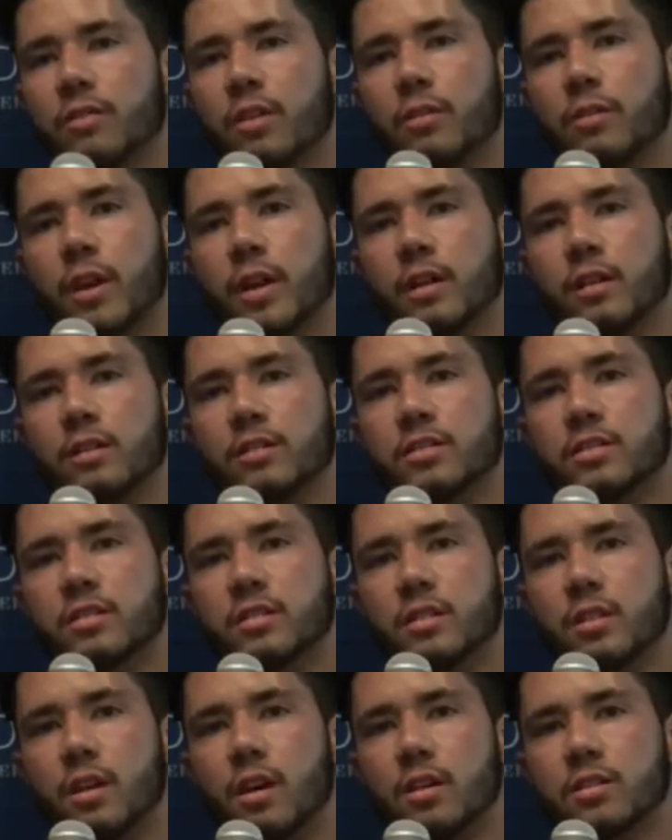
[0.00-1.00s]
of our regular
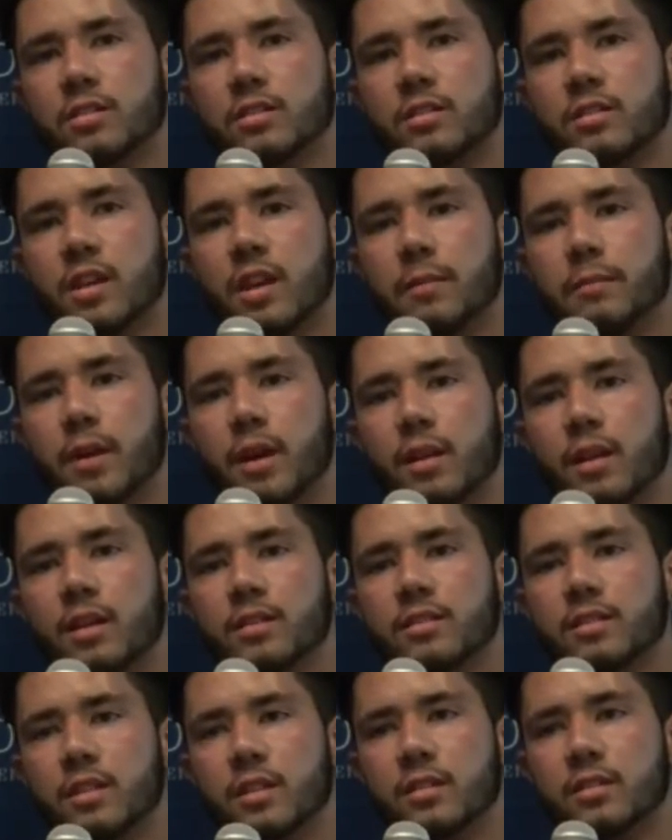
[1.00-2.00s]
season losses came by
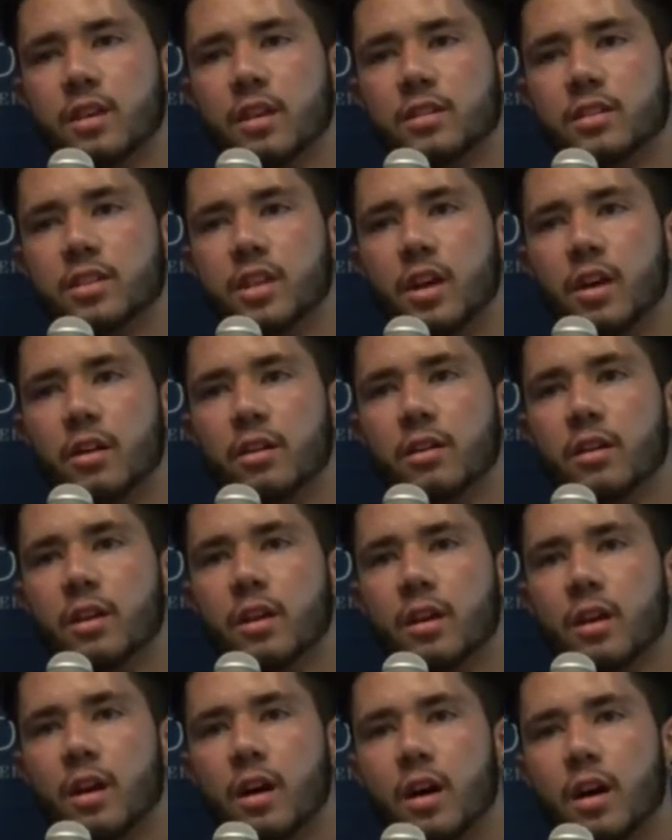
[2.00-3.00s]
less than a touchdown.
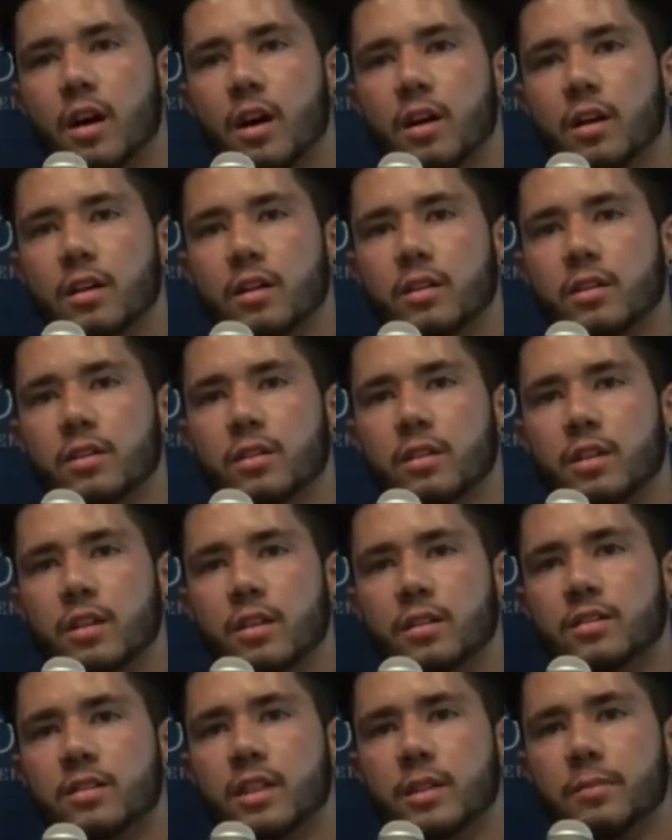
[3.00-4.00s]

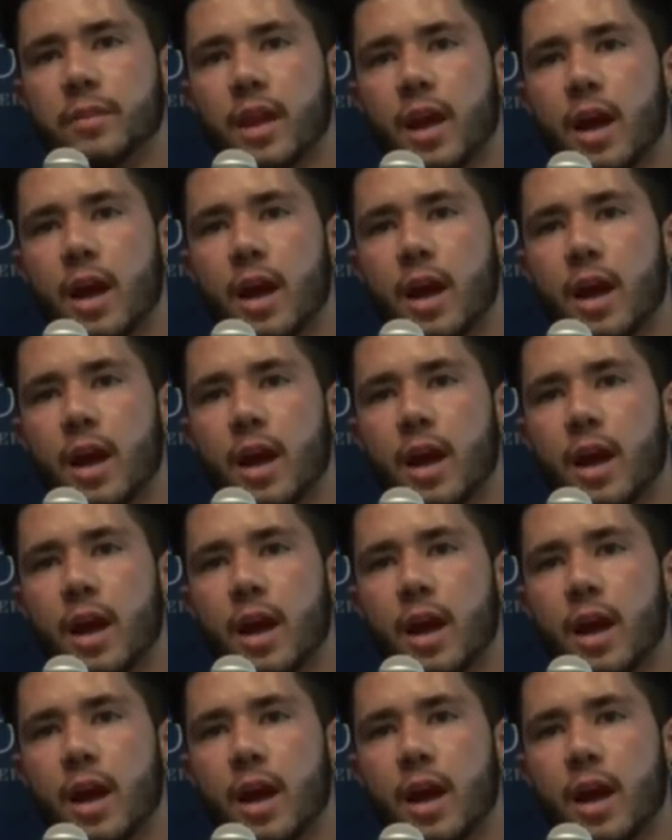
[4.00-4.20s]
The team